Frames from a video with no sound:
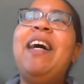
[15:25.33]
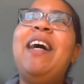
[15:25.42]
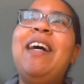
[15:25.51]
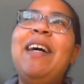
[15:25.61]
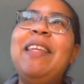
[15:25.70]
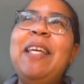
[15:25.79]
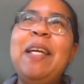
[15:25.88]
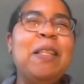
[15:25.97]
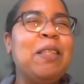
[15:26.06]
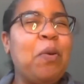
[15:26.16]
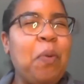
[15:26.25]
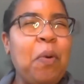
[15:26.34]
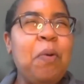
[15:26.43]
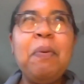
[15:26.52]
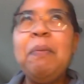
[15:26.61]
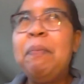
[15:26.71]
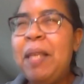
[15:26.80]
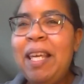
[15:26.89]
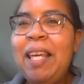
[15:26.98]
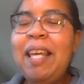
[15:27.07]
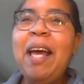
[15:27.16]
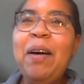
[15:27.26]
I think it's Group
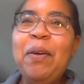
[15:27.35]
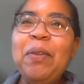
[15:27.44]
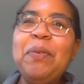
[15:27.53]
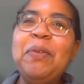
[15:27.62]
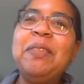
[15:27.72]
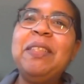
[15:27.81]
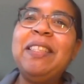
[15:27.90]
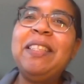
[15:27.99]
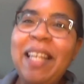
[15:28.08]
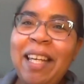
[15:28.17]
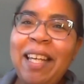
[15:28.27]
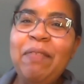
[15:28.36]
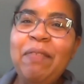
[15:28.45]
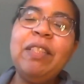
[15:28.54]
B, L through Z.